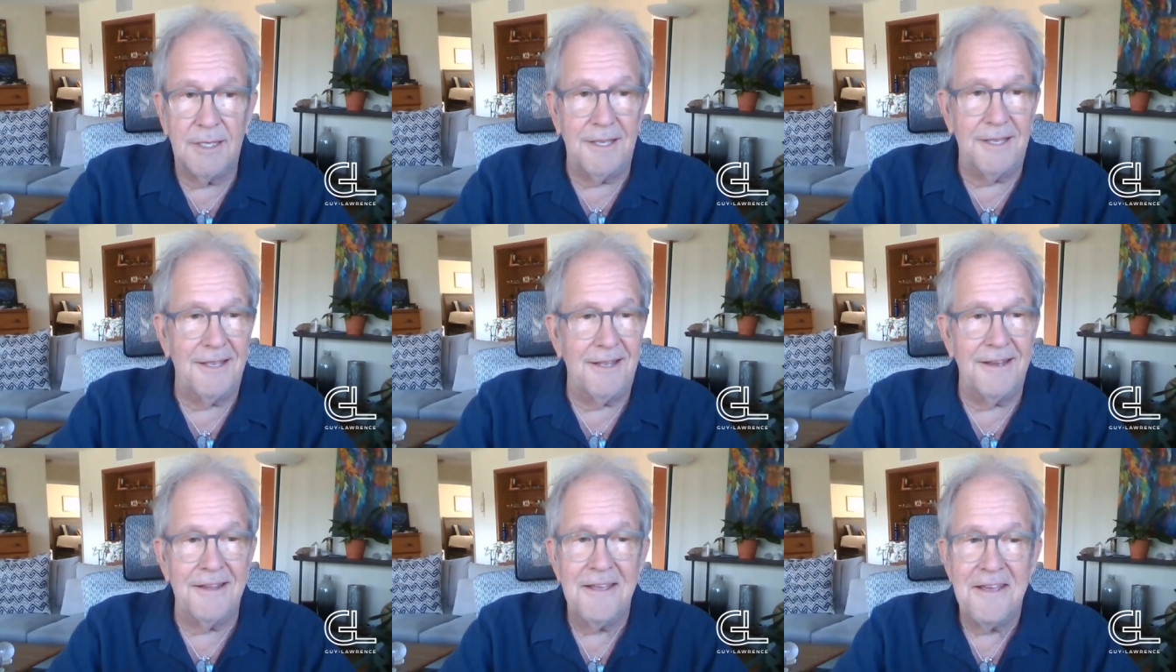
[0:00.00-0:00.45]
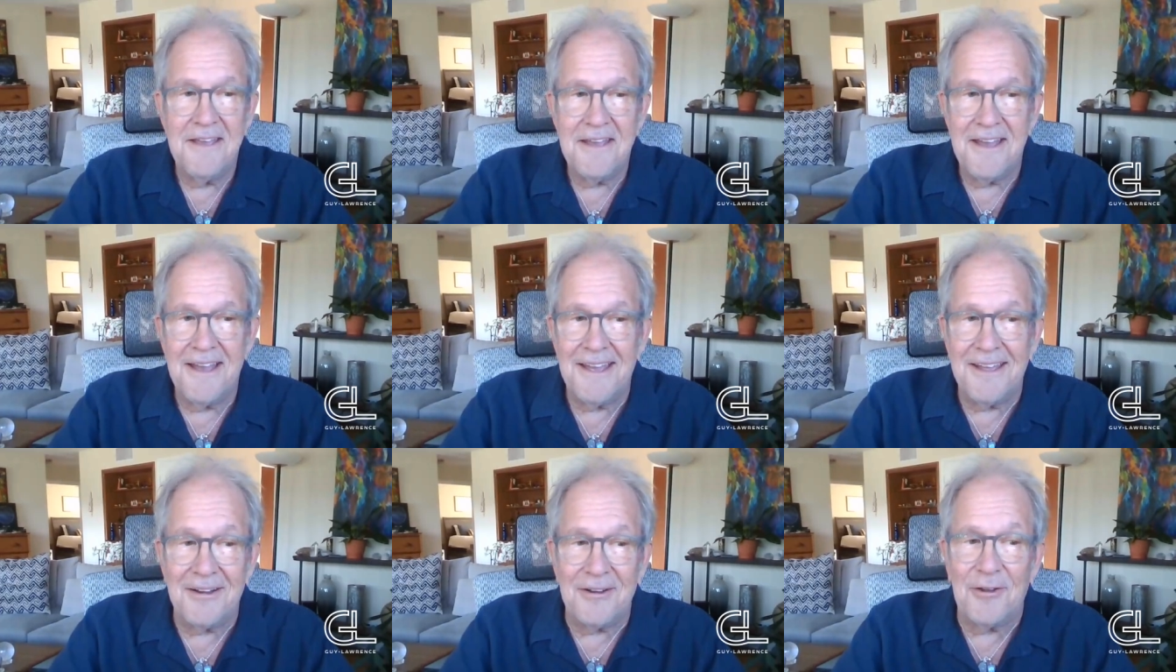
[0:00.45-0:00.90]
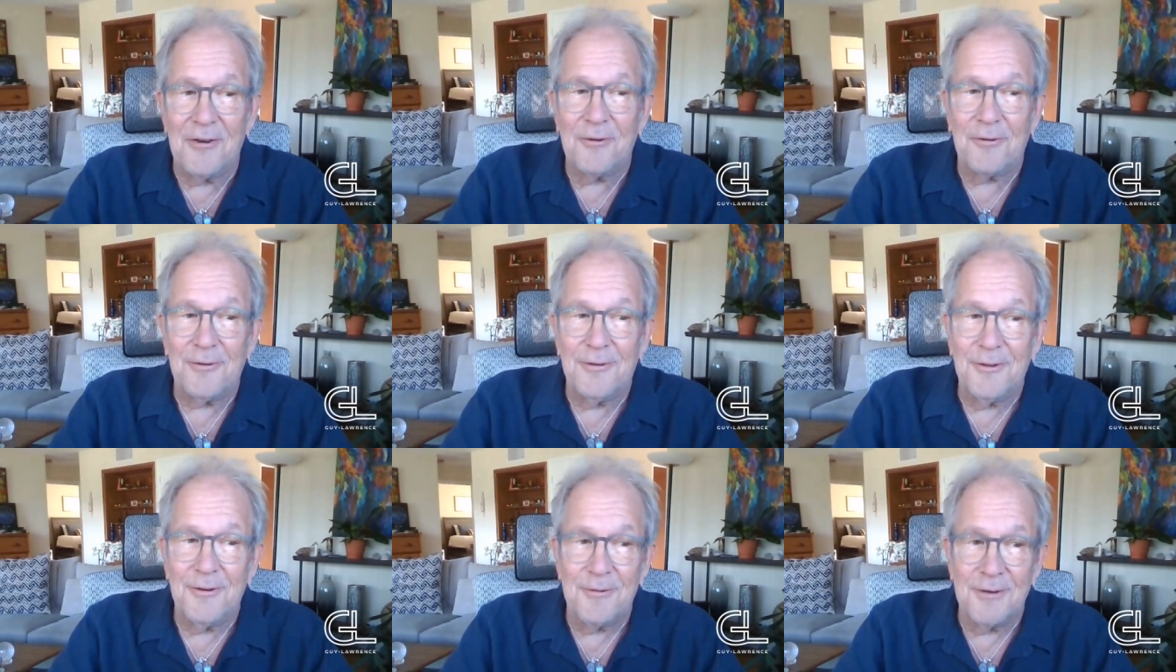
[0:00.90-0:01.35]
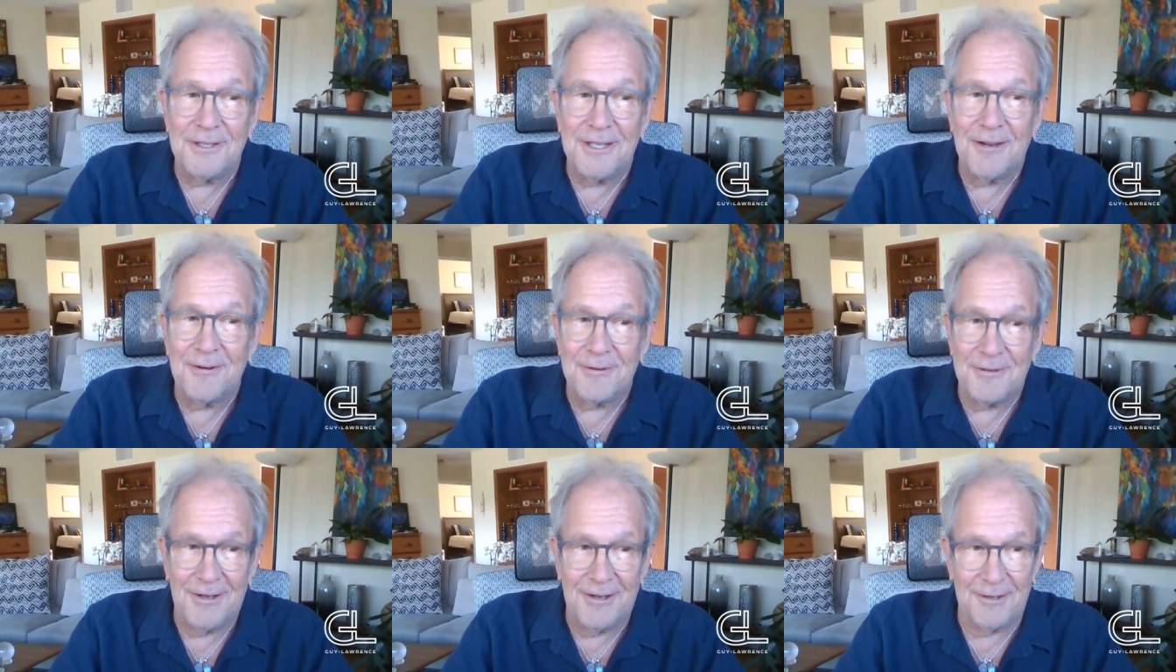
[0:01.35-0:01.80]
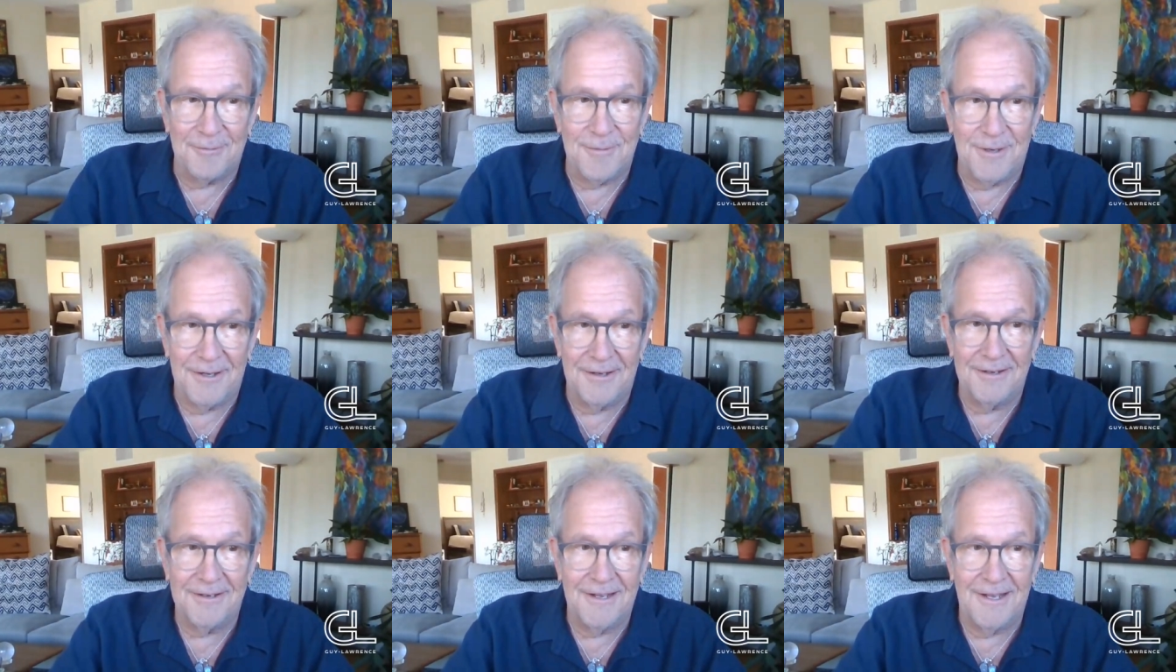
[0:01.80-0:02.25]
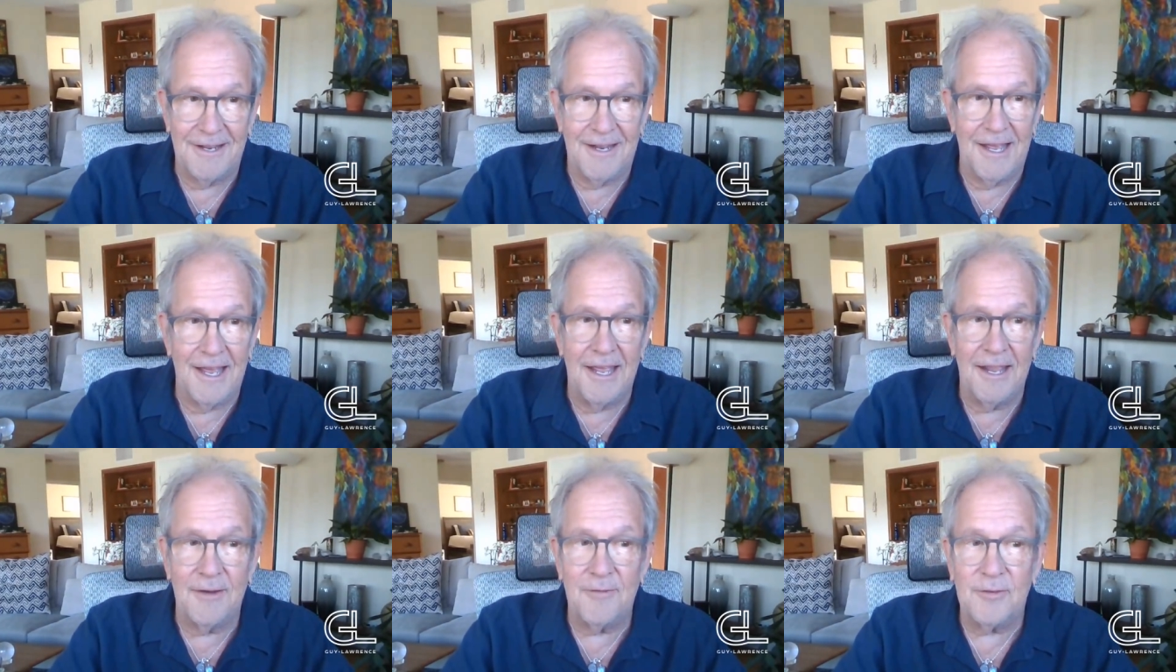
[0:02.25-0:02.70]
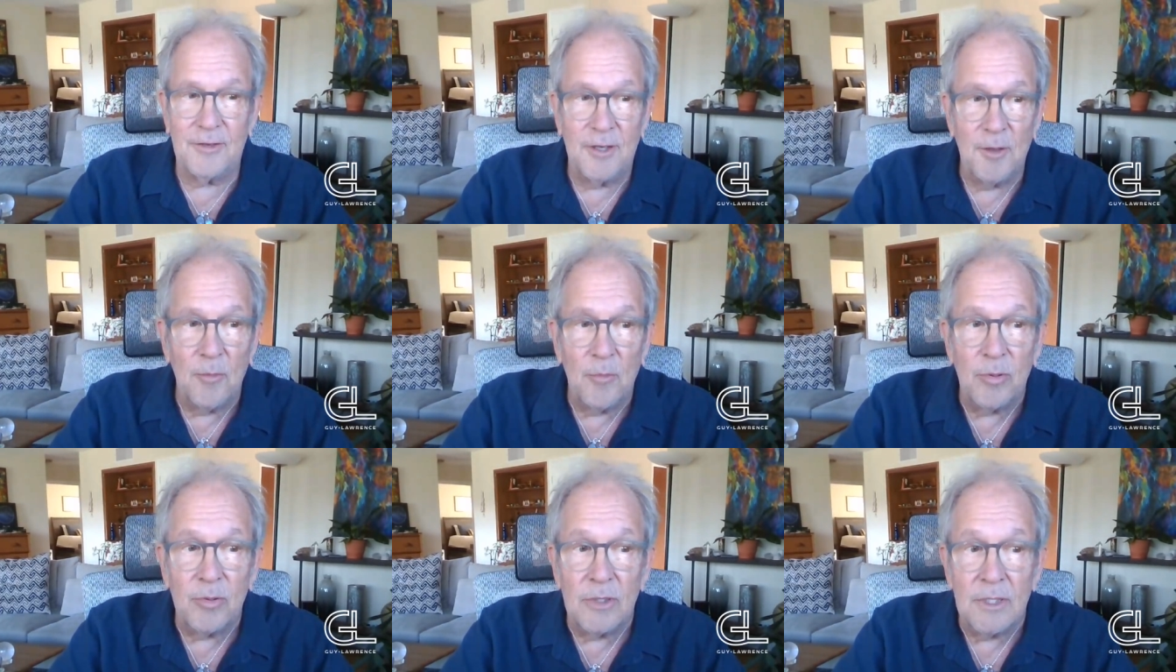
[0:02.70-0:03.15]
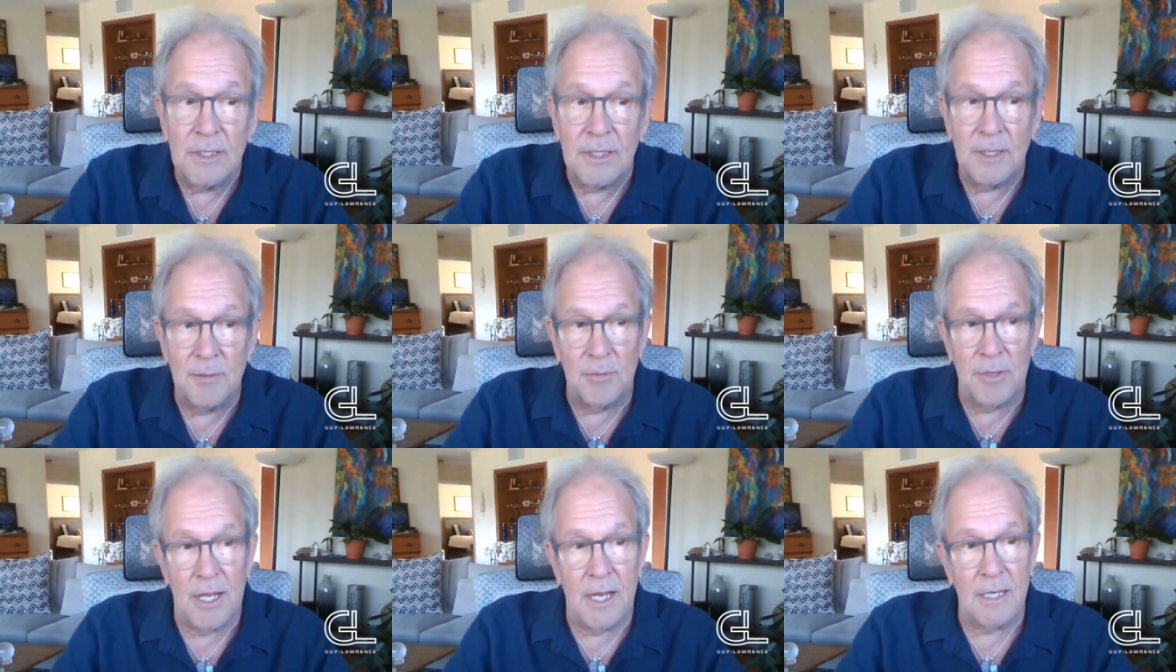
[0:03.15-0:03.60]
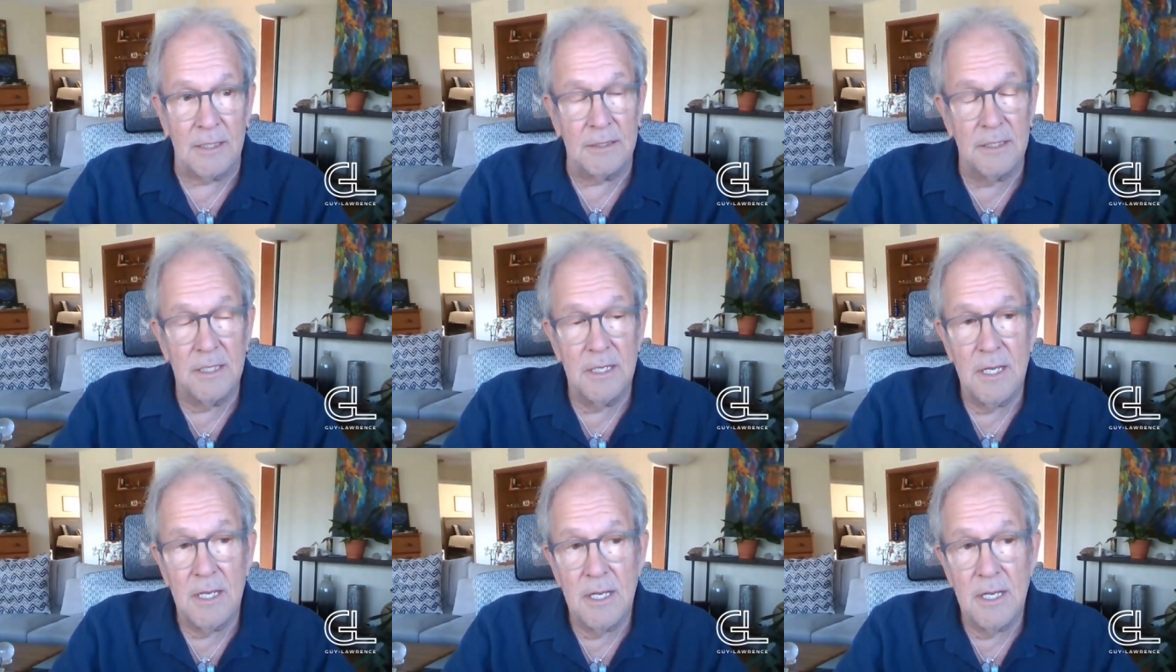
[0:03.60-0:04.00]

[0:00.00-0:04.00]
I had no clue what they were talking about. I had completely blocked.